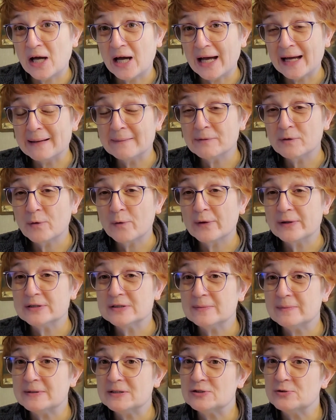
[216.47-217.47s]
I am going
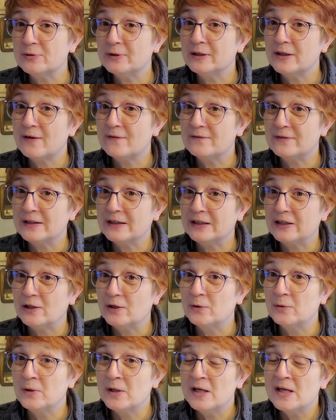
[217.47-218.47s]
to be doing a
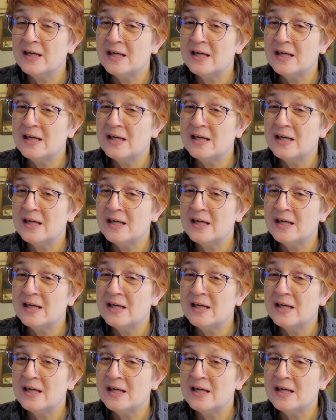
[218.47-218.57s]
video